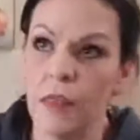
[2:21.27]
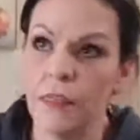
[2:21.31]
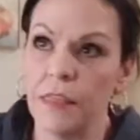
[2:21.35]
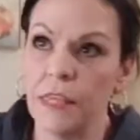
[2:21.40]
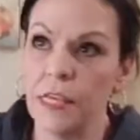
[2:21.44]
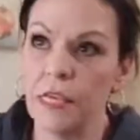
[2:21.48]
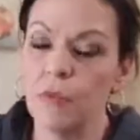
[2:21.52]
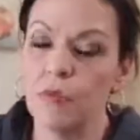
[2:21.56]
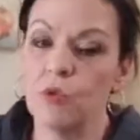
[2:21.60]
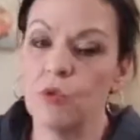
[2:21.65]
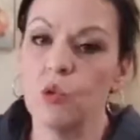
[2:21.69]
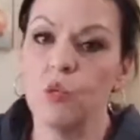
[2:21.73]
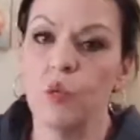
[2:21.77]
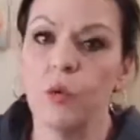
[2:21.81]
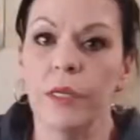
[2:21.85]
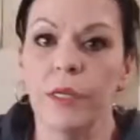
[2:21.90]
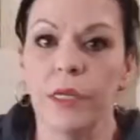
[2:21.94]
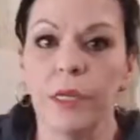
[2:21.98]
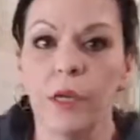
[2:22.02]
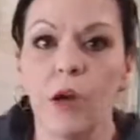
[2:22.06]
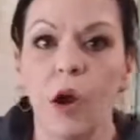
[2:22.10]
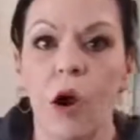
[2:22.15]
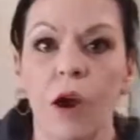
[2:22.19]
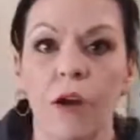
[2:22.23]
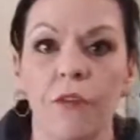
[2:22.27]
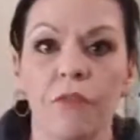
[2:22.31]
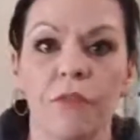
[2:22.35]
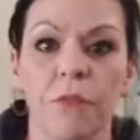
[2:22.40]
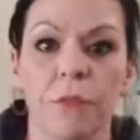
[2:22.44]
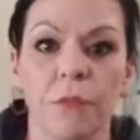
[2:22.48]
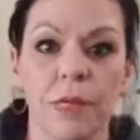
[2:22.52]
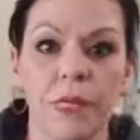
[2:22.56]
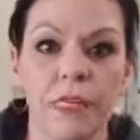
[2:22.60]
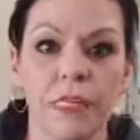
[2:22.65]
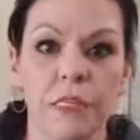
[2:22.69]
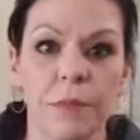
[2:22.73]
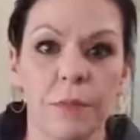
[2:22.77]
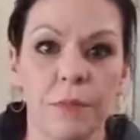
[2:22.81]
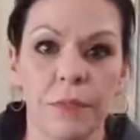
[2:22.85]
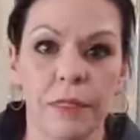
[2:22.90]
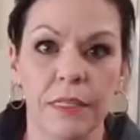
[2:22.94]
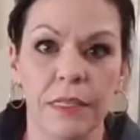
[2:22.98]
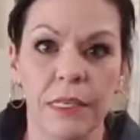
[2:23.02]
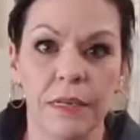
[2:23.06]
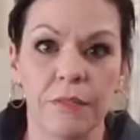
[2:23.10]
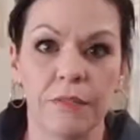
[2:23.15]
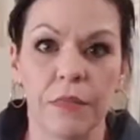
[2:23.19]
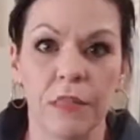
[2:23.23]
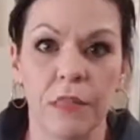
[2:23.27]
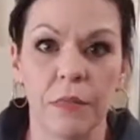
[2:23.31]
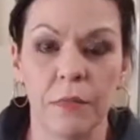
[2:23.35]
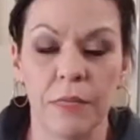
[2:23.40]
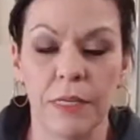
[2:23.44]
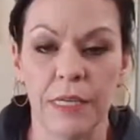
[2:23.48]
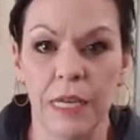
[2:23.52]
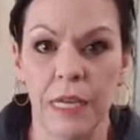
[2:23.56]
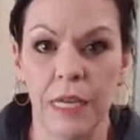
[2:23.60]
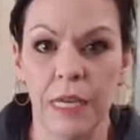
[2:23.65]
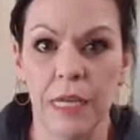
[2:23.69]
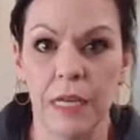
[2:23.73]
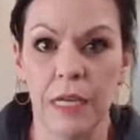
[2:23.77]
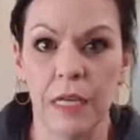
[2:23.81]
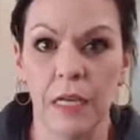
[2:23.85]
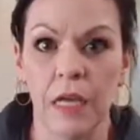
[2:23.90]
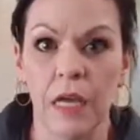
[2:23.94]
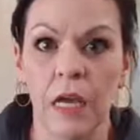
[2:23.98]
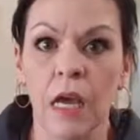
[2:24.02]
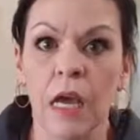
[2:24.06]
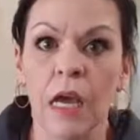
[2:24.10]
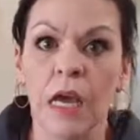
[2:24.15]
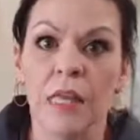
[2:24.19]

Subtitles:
I think it was really hard for me to believe in the beginning